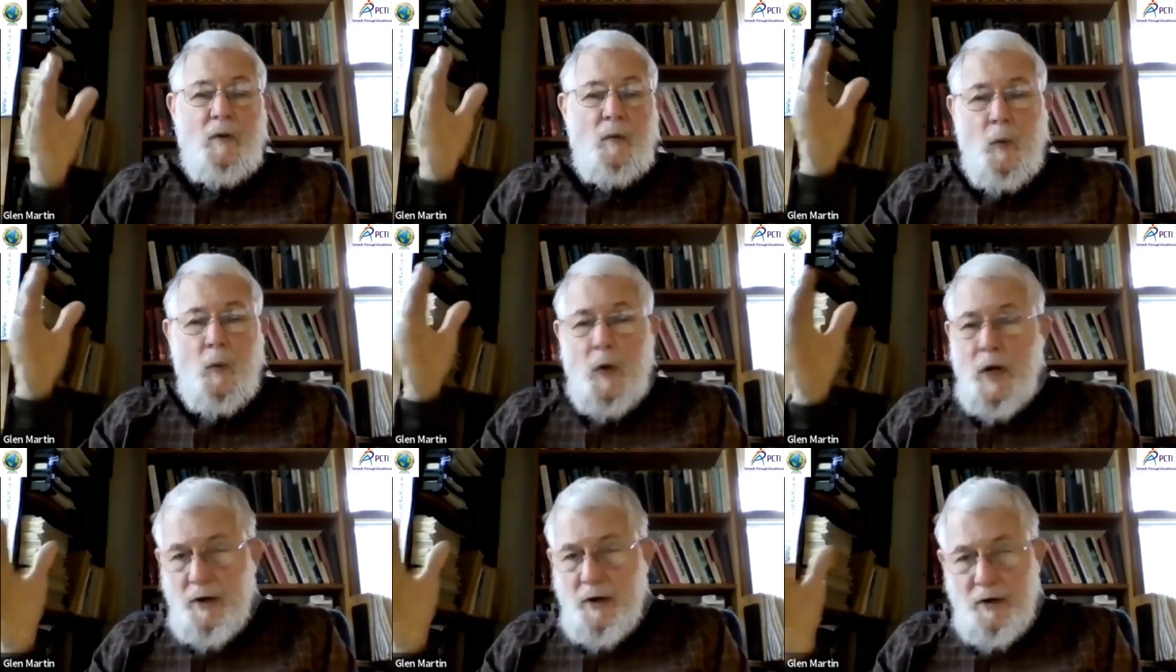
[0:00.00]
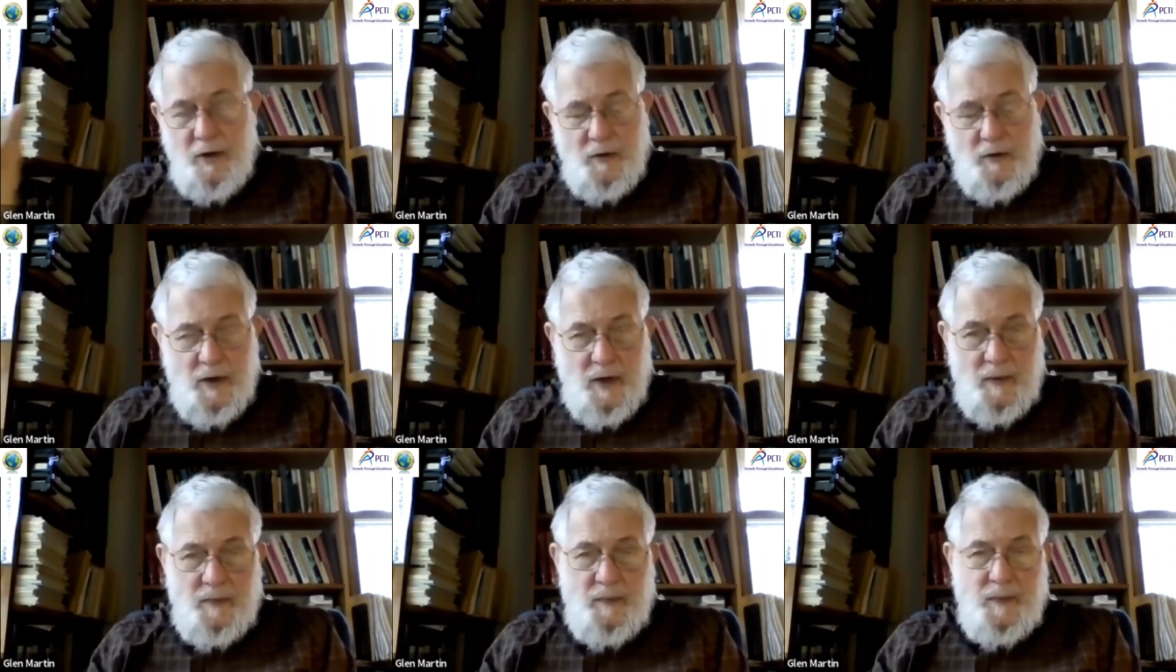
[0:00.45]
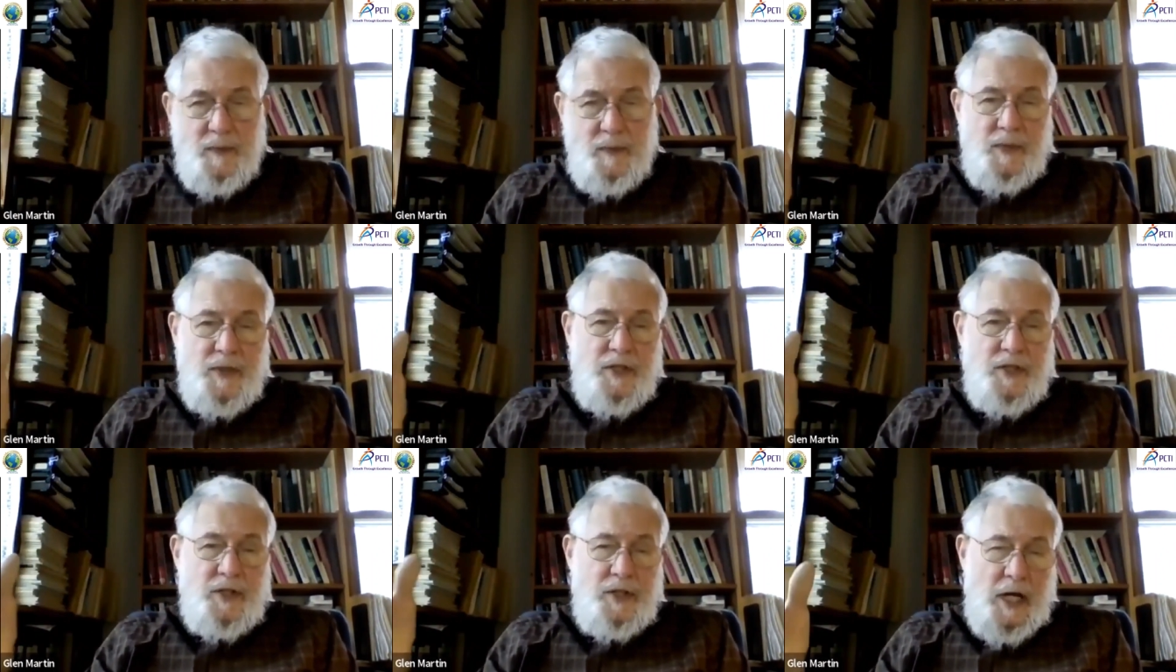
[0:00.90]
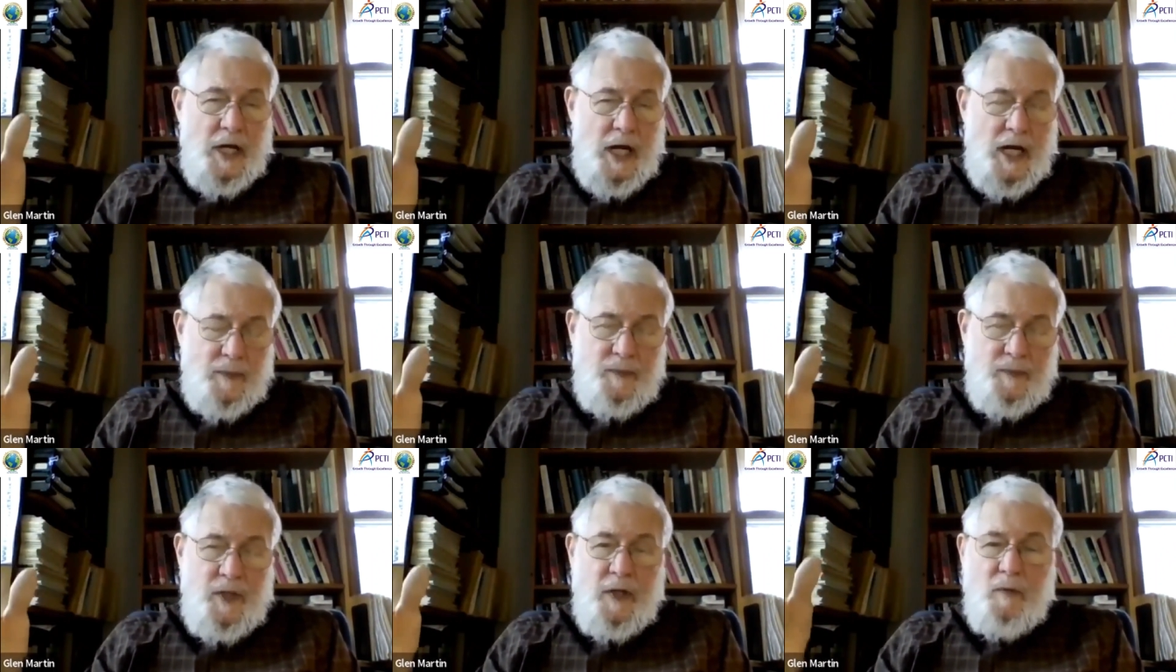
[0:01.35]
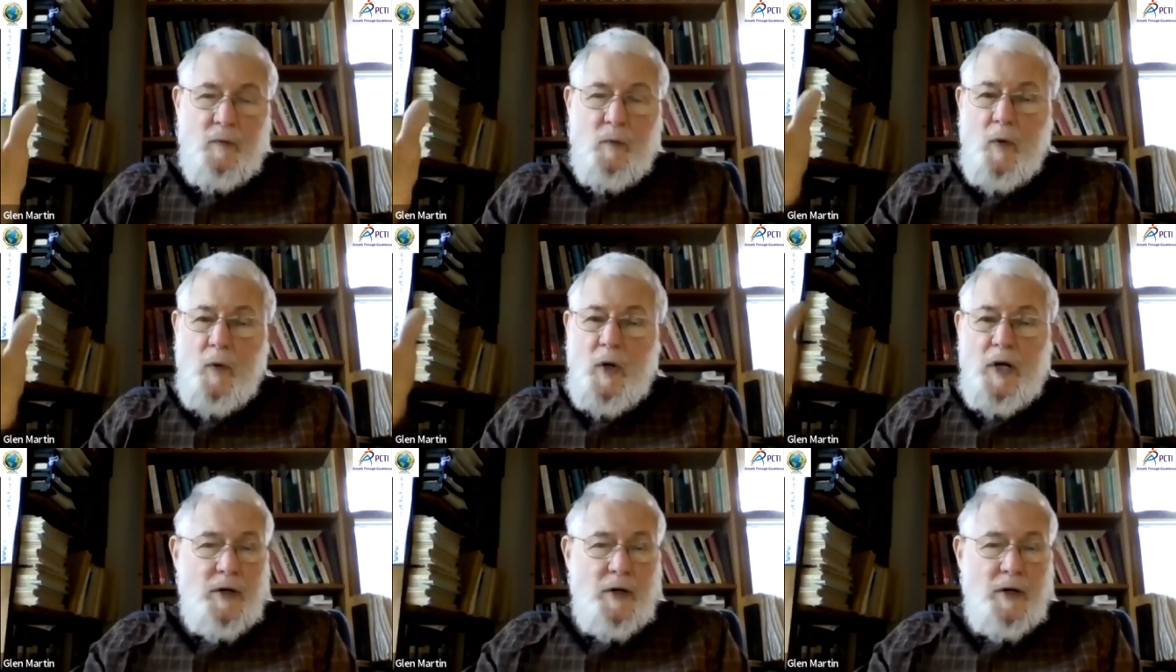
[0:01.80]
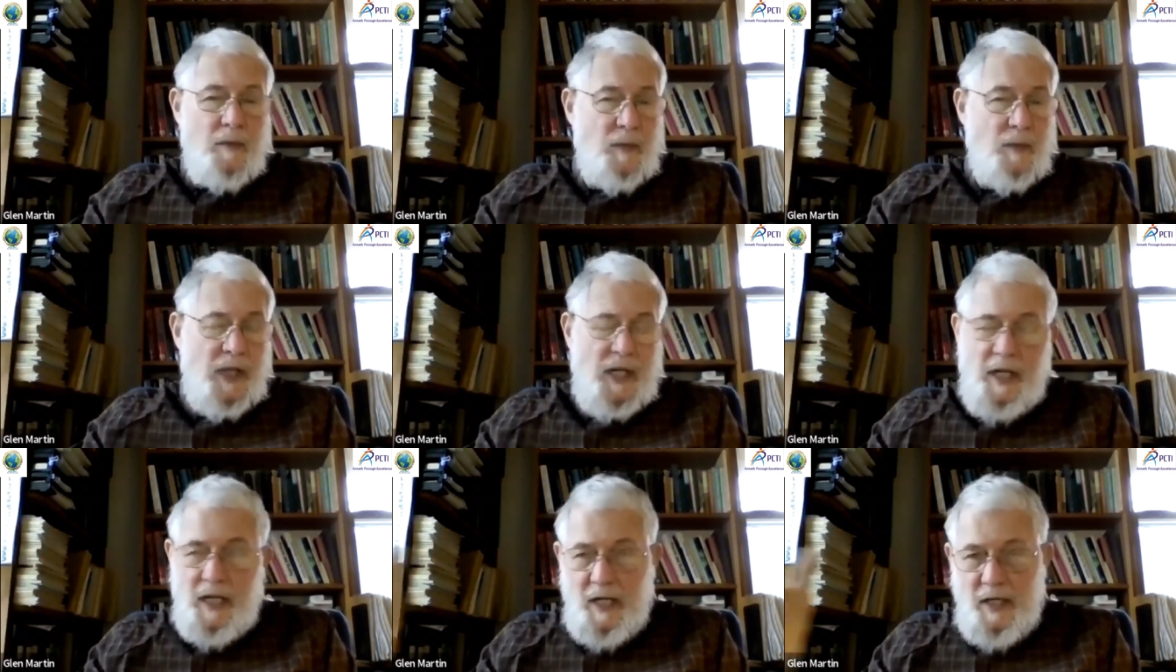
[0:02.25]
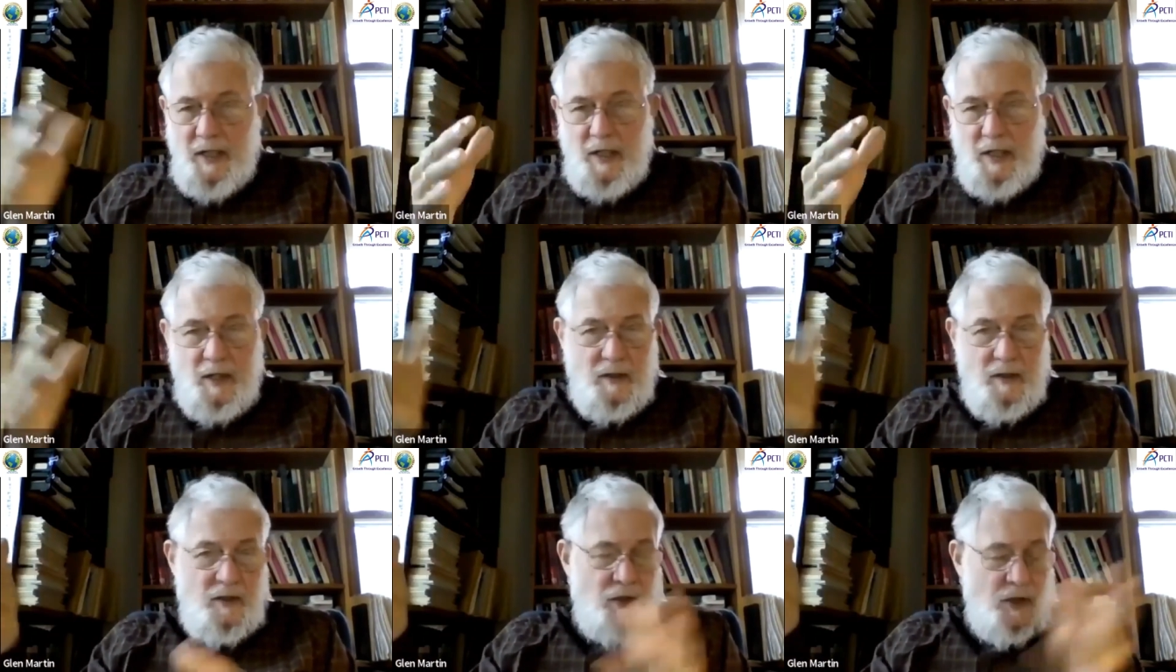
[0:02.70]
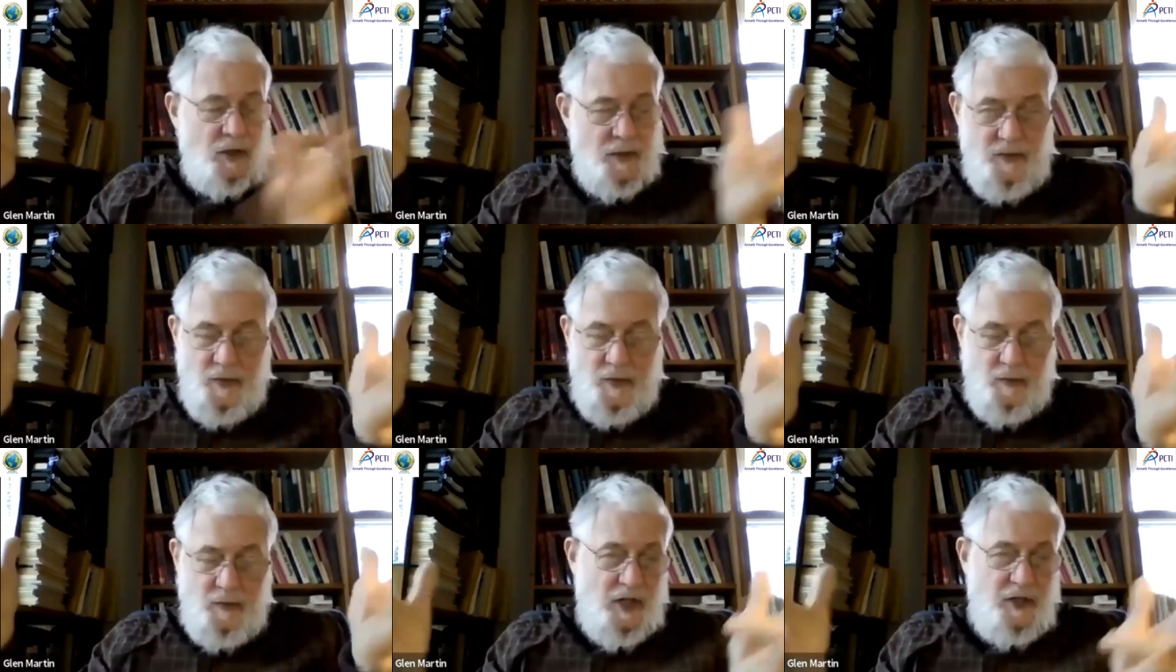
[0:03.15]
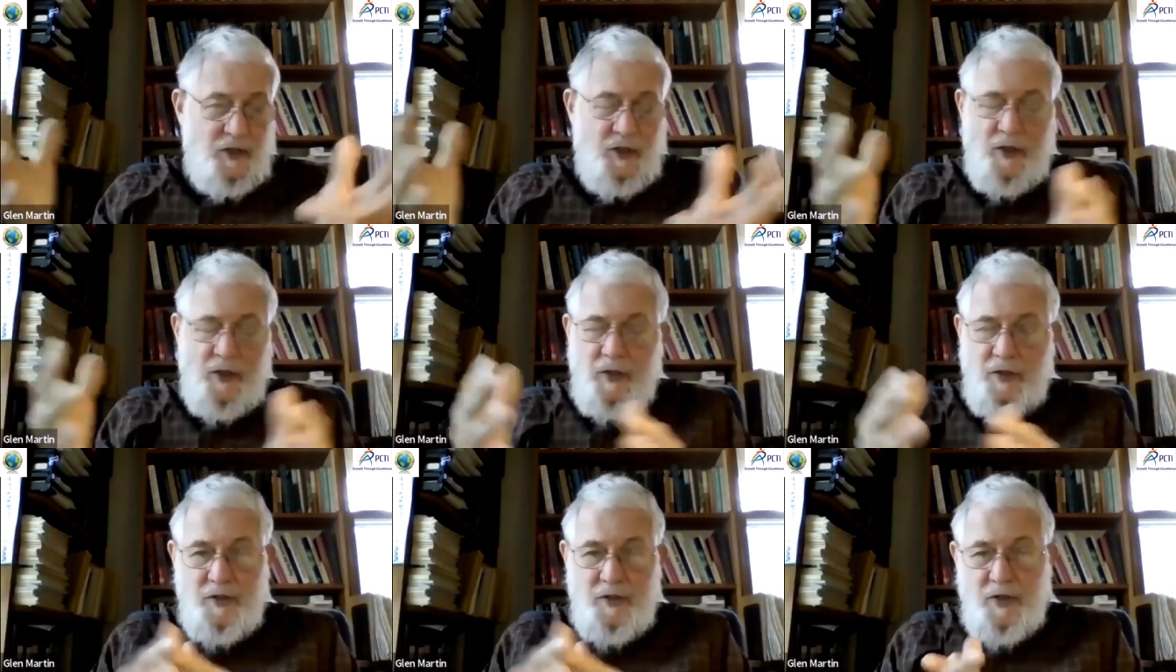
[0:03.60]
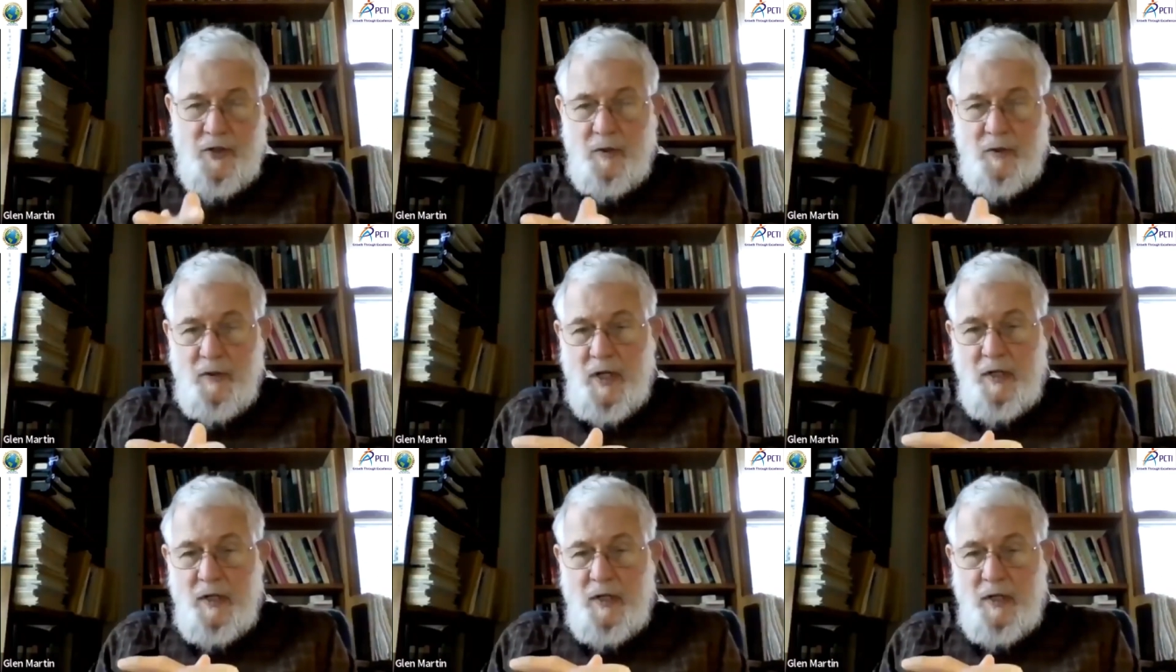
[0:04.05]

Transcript: where Europe stopped and where it began in terms of Russia and so